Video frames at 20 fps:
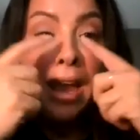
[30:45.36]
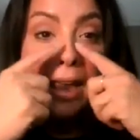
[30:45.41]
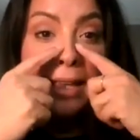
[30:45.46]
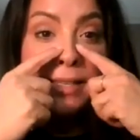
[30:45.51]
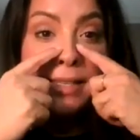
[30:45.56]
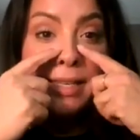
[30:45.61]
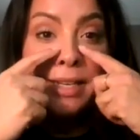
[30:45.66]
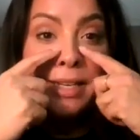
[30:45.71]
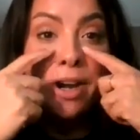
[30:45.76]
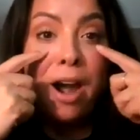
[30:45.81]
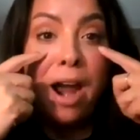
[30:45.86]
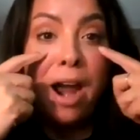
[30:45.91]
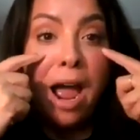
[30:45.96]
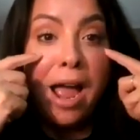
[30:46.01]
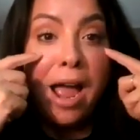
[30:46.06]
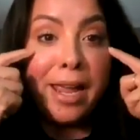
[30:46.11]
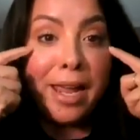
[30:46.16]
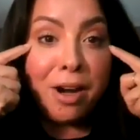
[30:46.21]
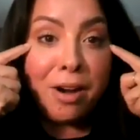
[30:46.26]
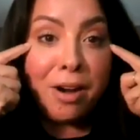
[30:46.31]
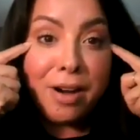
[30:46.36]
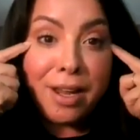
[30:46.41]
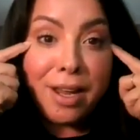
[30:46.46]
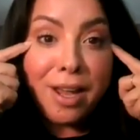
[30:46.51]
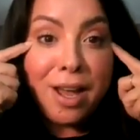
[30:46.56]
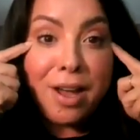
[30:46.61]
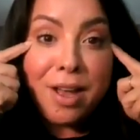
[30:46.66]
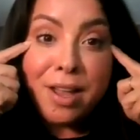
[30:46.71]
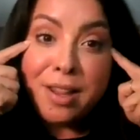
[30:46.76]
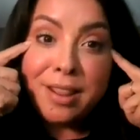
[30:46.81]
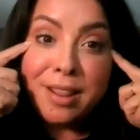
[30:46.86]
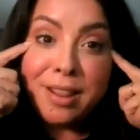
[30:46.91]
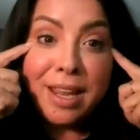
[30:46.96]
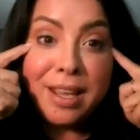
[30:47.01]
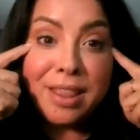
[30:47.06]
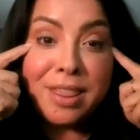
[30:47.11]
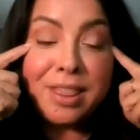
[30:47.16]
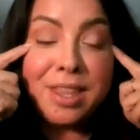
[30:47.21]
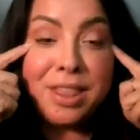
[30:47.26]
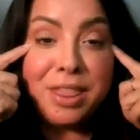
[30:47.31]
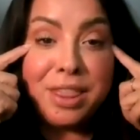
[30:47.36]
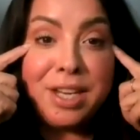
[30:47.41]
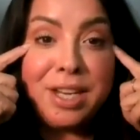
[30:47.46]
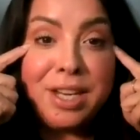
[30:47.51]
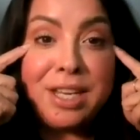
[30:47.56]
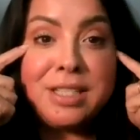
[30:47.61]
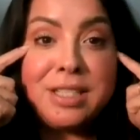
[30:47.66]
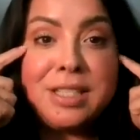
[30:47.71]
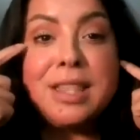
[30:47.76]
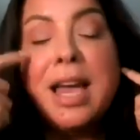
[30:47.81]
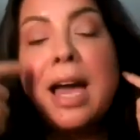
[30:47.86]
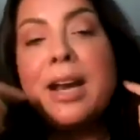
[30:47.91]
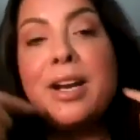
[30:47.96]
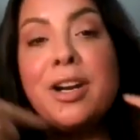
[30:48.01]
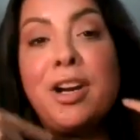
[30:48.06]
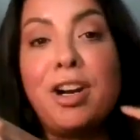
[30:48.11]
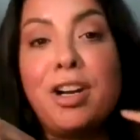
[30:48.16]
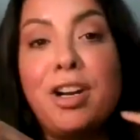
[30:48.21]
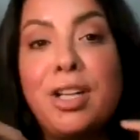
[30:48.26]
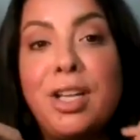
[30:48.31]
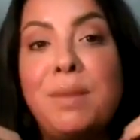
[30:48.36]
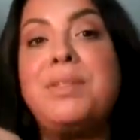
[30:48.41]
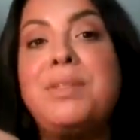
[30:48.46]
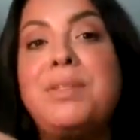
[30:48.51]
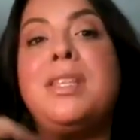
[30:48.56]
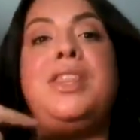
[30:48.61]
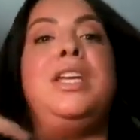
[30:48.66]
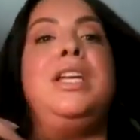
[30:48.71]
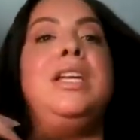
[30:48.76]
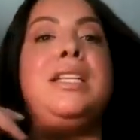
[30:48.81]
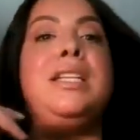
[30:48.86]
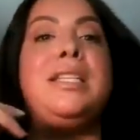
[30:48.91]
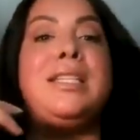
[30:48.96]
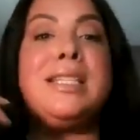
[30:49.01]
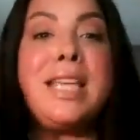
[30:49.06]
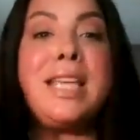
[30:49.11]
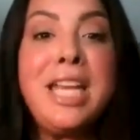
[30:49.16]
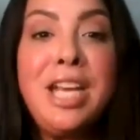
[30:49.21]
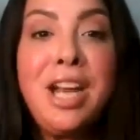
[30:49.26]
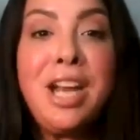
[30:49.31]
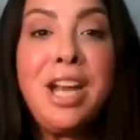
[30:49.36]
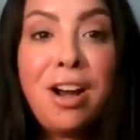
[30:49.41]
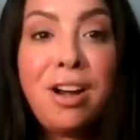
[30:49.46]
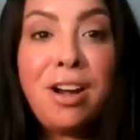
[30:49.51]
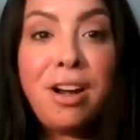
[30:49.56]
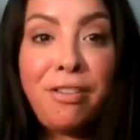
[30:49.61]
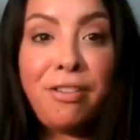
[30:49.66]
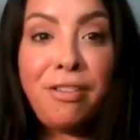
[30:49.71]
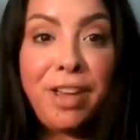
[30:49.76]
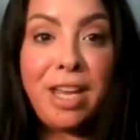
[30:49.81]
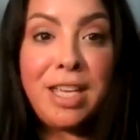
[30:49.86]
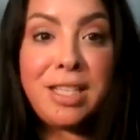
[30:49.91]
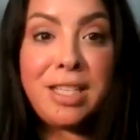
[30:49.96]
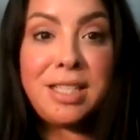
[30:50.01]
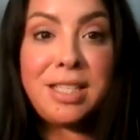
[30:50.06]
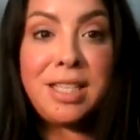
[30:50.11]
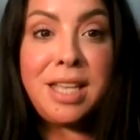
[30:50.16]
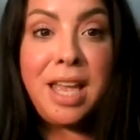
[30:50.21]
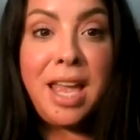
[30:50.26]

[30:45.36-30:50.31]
isn't our eye area like the thinnest, that in our lips, the thinnest skin on our face?